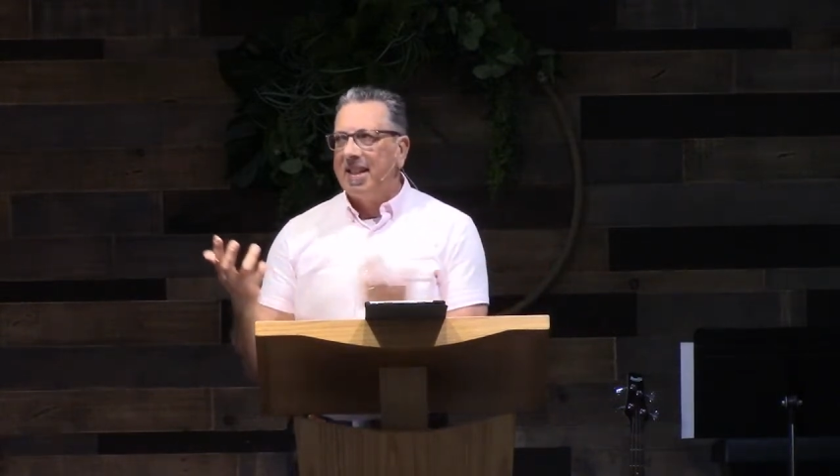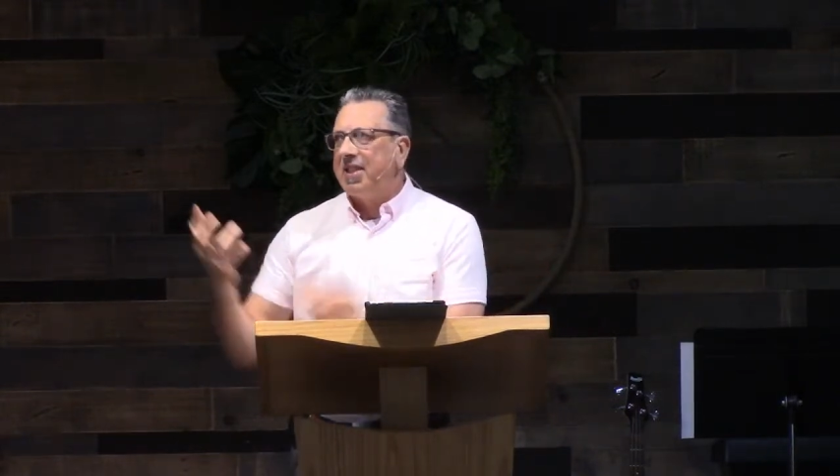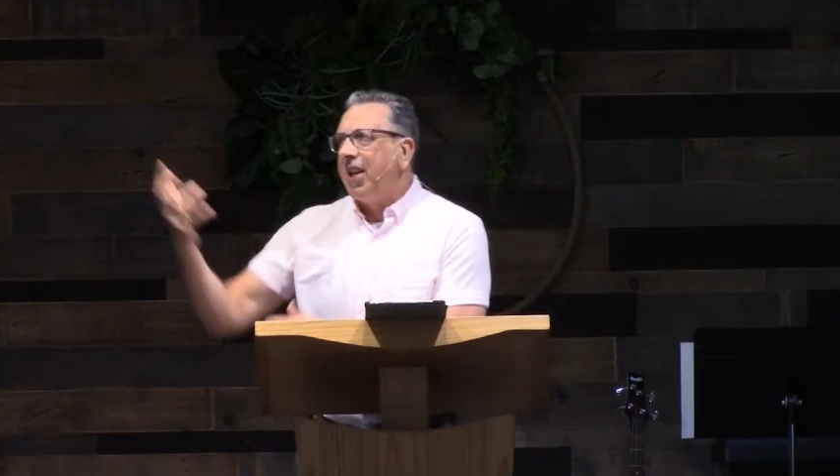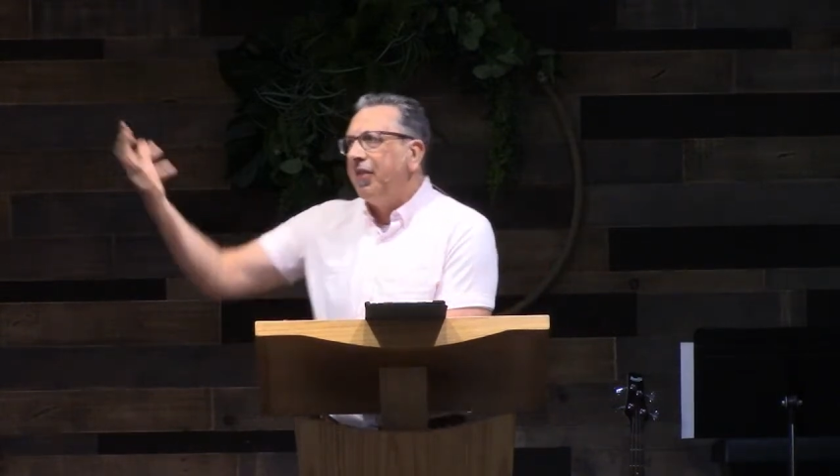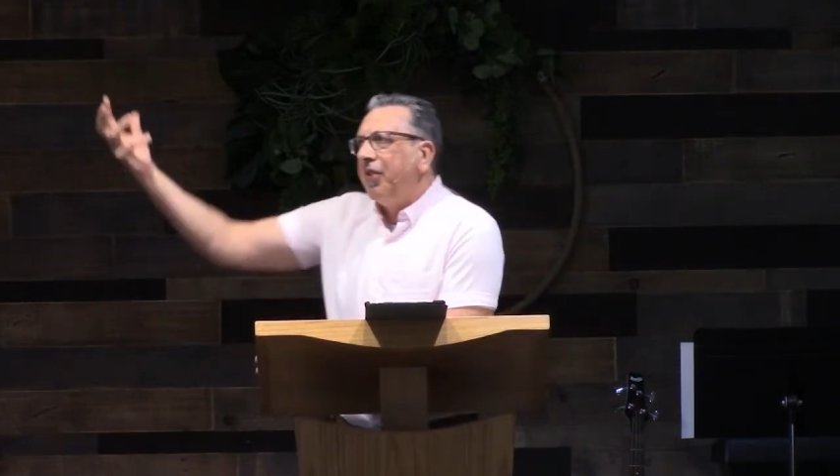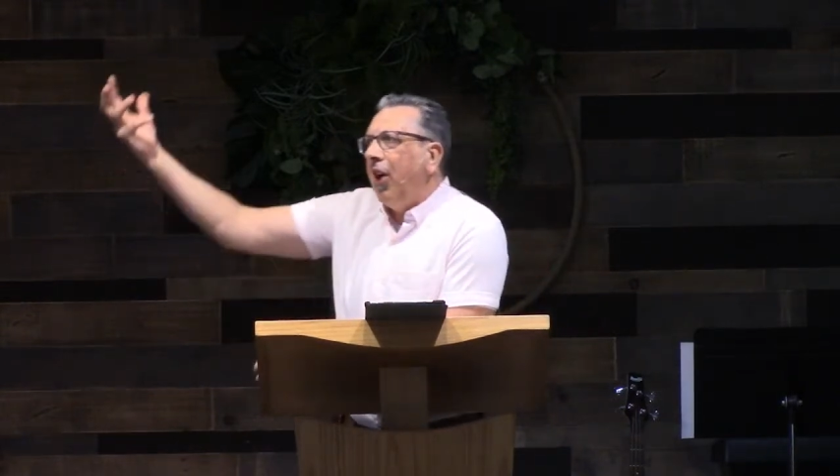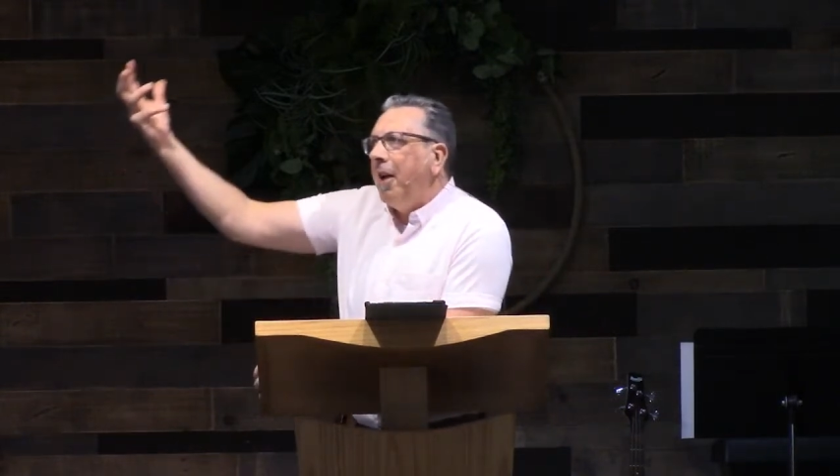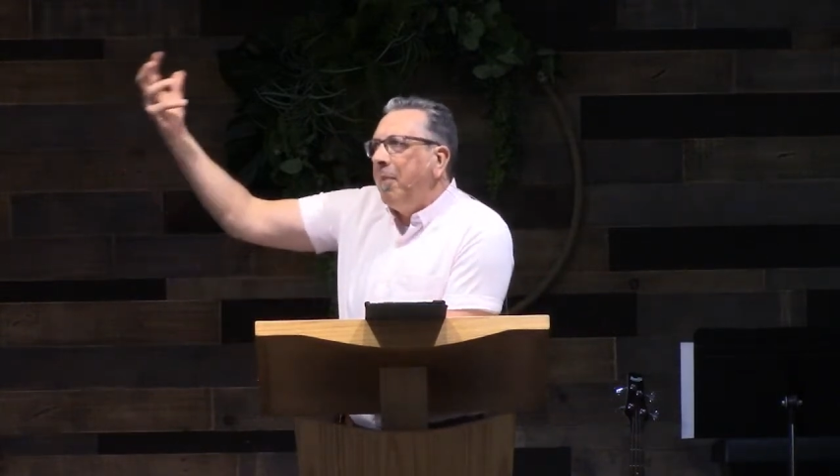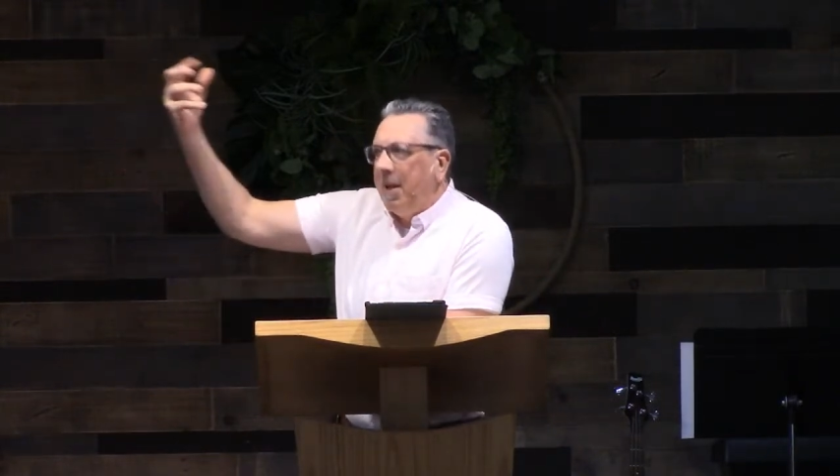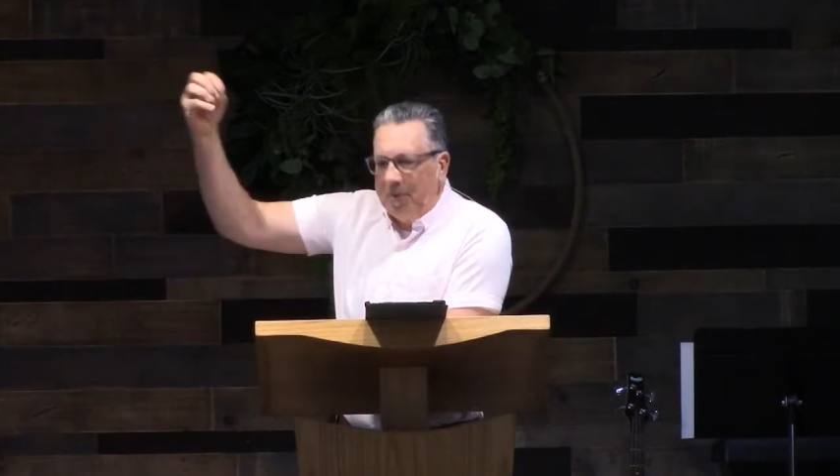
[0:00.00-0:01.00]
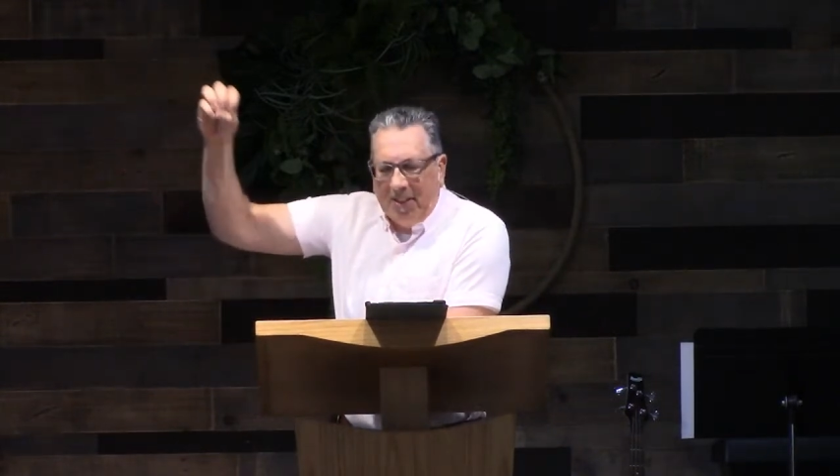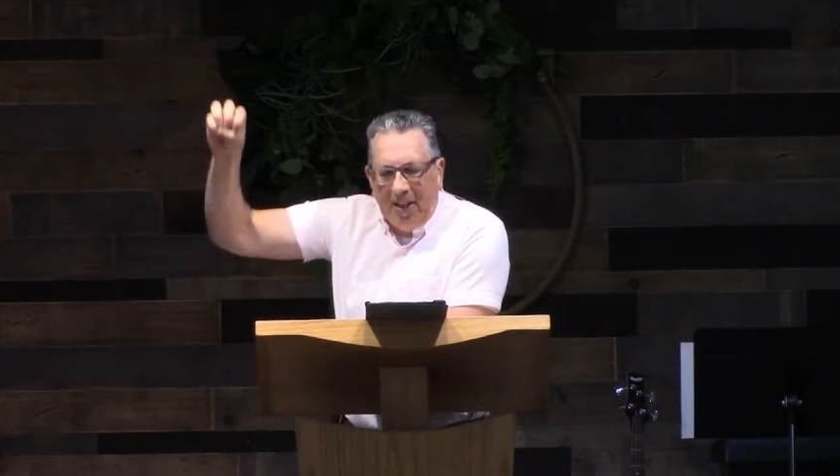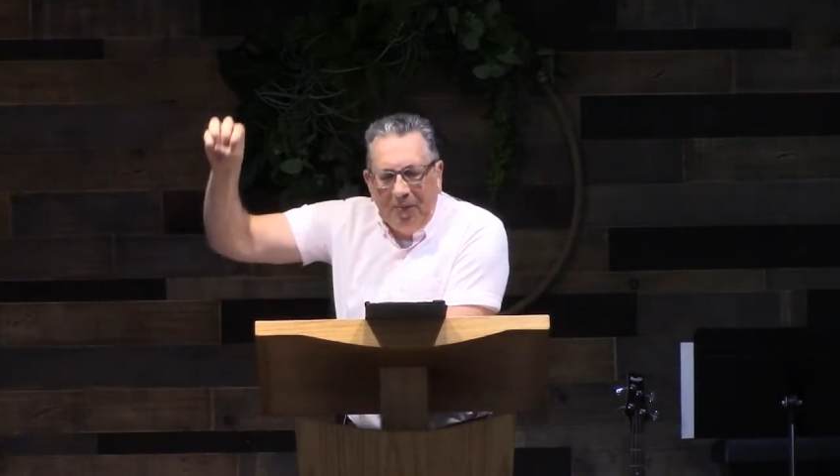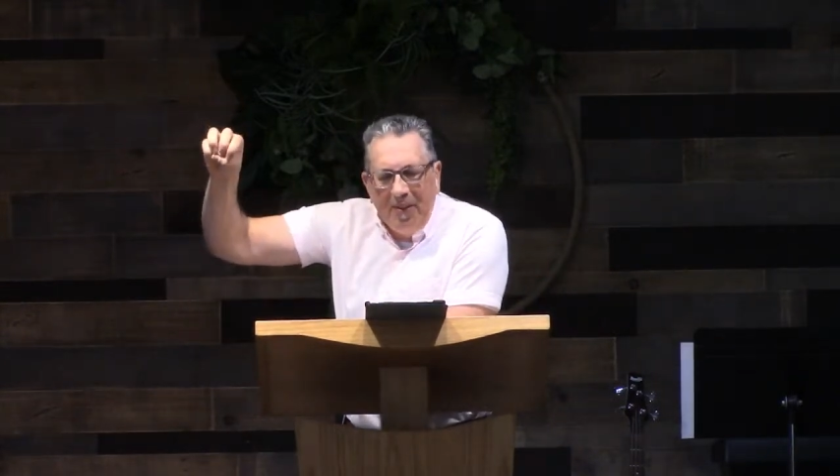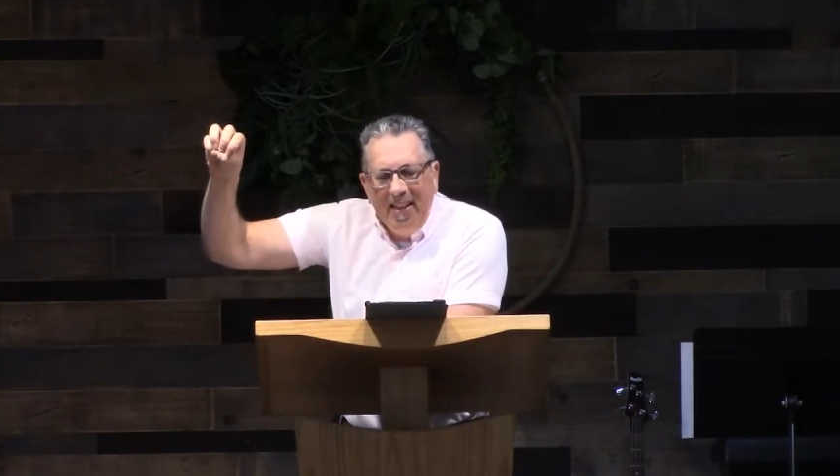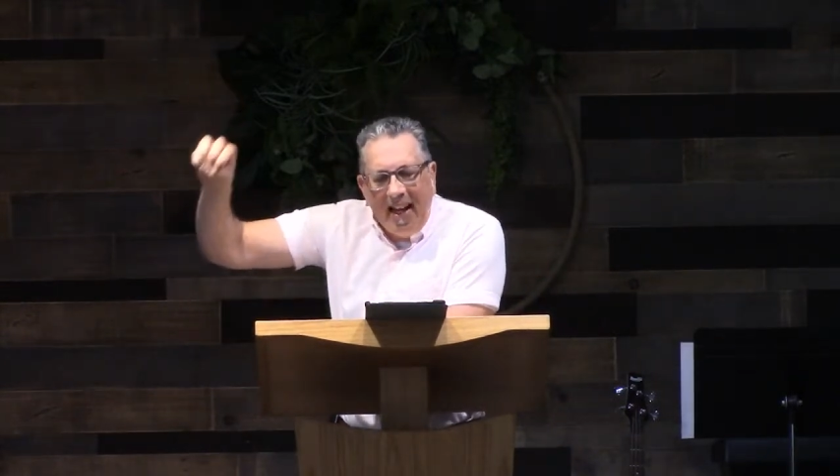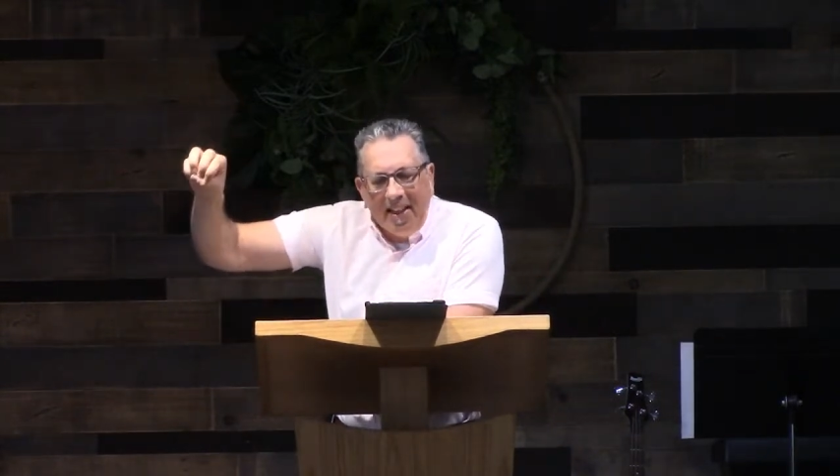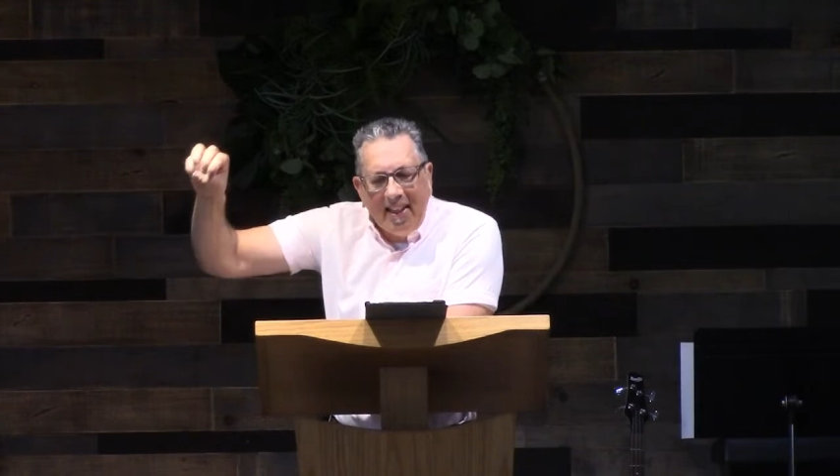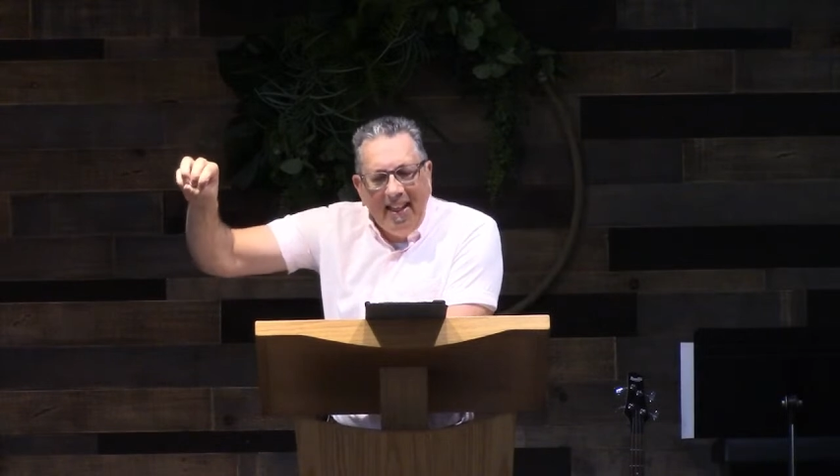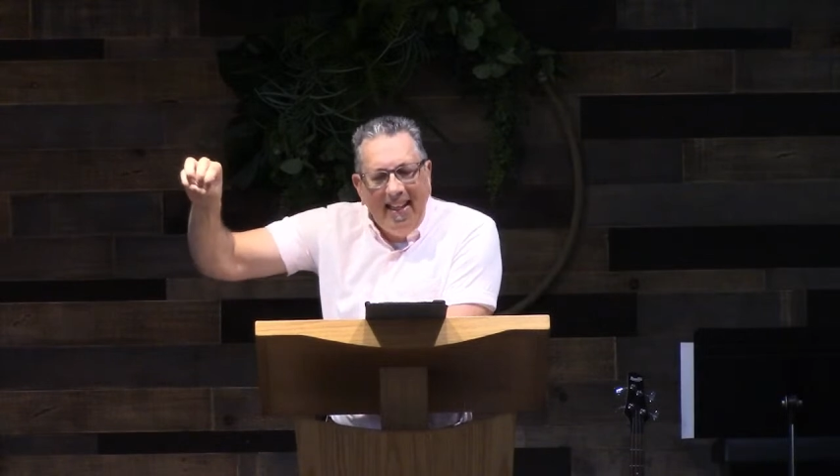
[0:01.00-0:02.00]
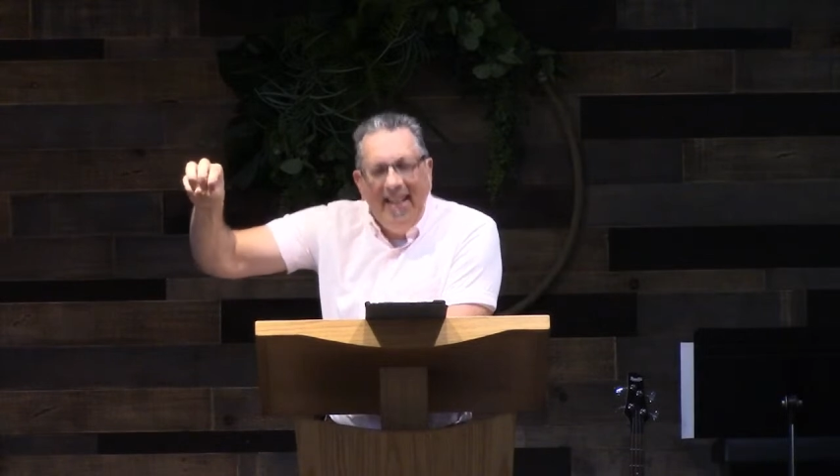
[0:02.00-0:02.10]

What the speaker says: The Son of God made himself nothing.